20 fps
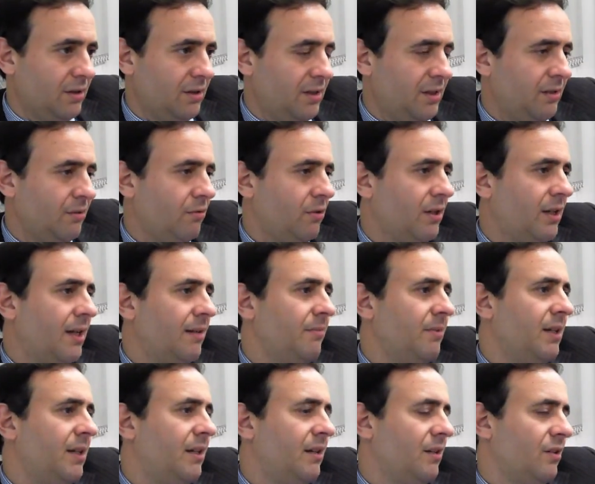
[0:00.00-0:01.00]
And what I
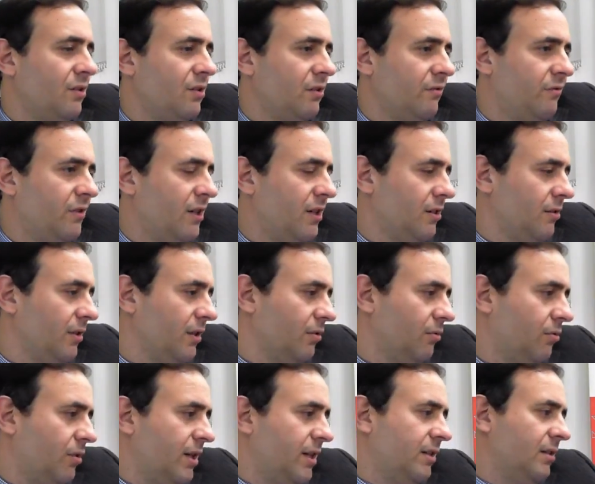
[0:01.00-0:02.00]
mean is the following.
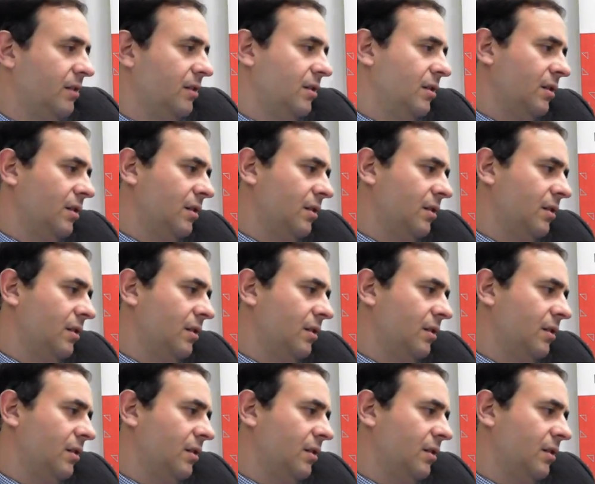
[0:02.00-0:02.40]
When